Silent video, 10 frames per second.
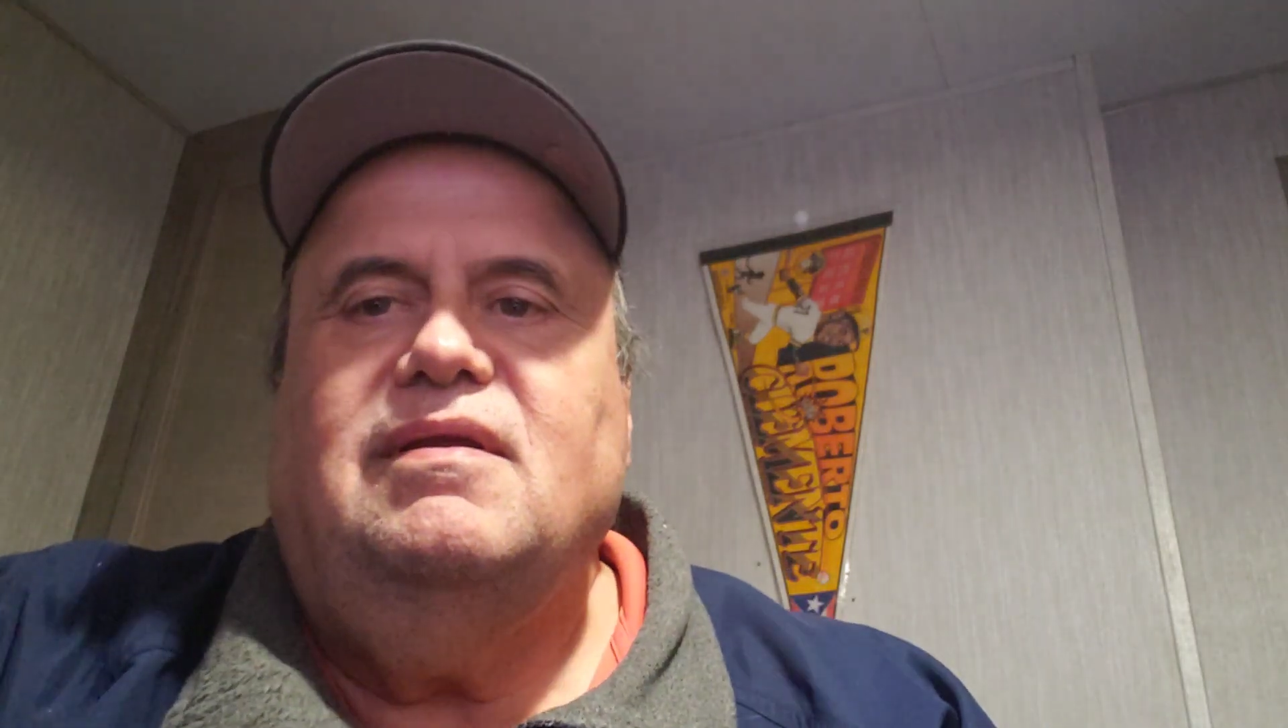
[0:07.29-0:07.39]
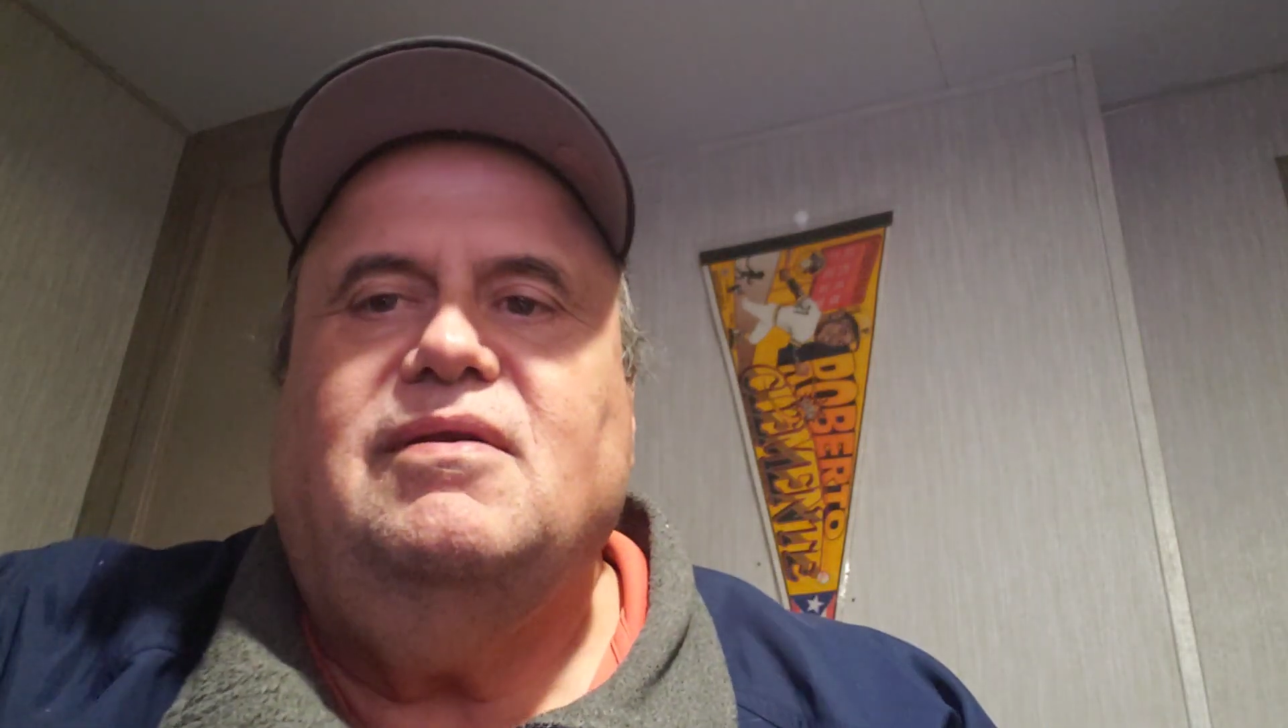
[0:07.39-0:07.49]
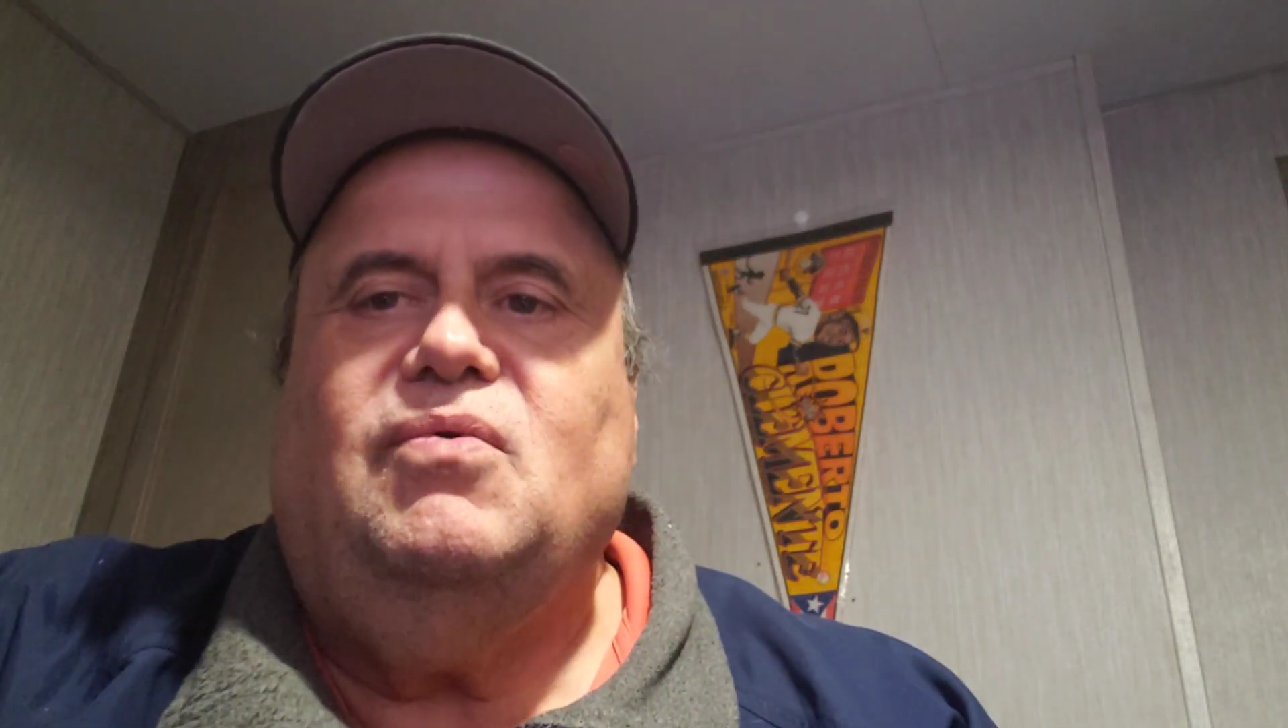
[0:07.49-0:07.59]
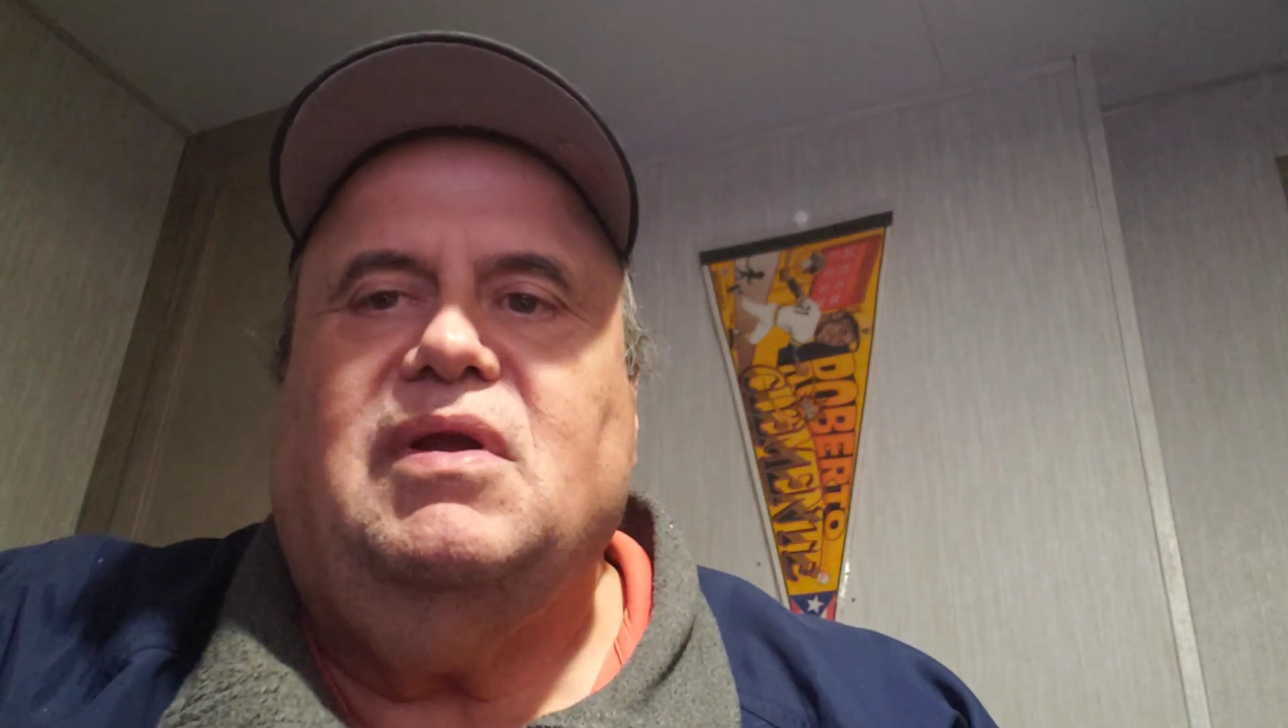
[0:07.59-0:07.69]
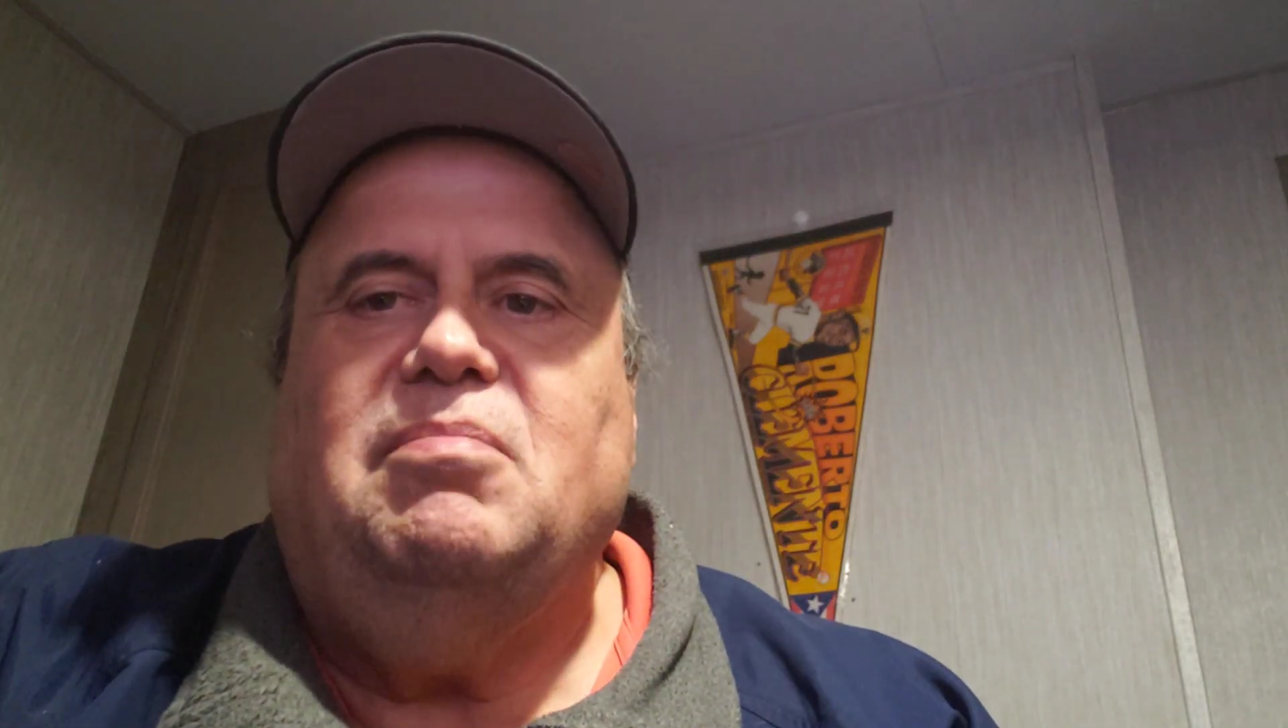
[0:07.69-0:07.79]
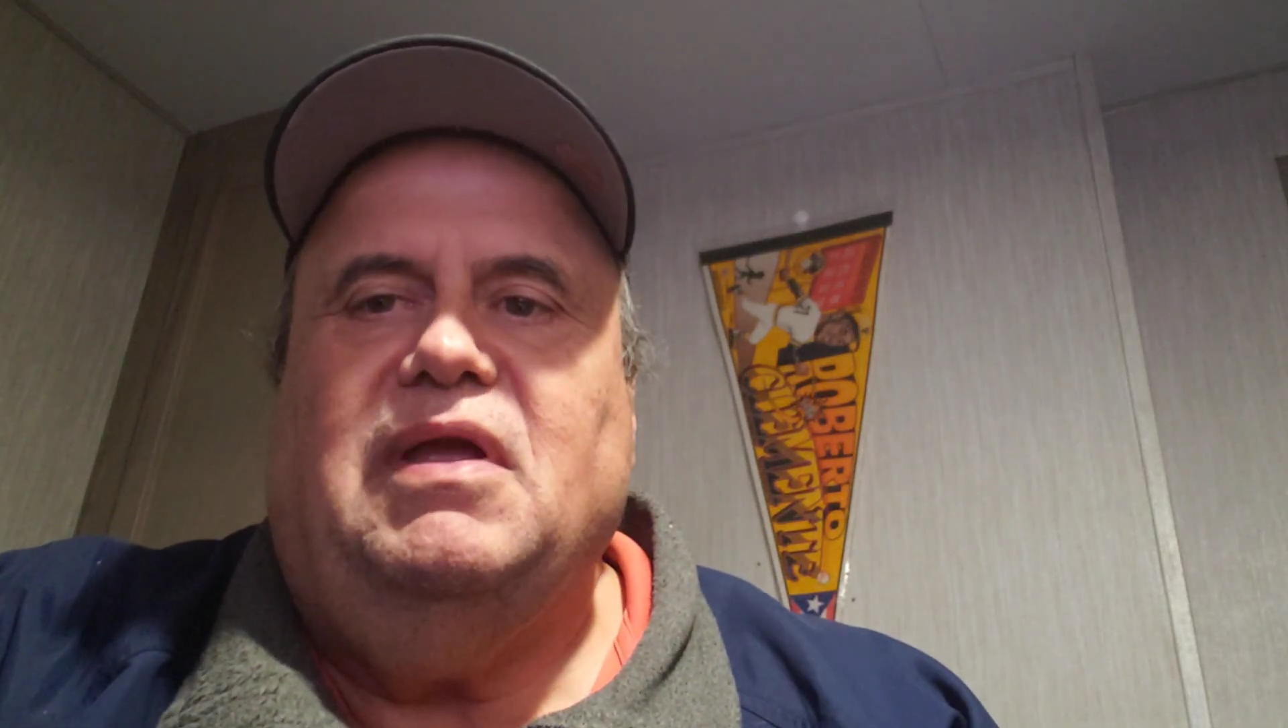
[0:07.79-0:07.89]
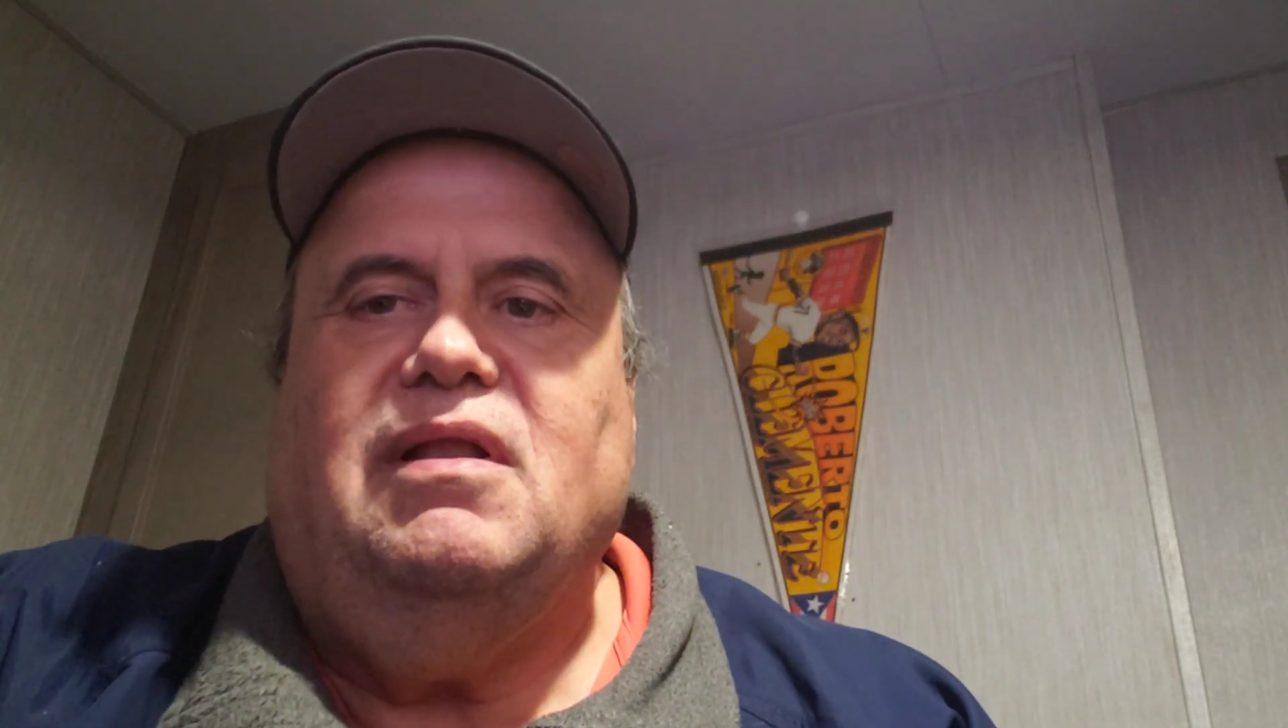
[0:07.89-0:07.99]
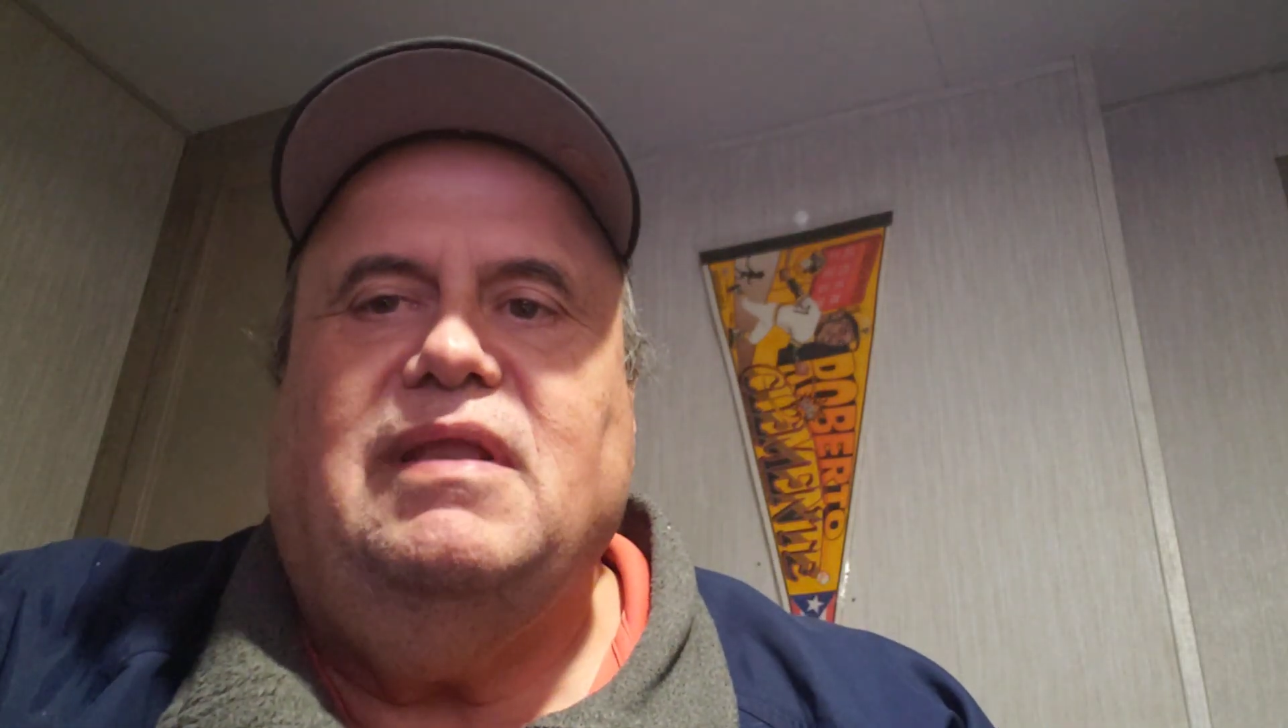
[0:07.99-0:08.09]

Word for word: quick mail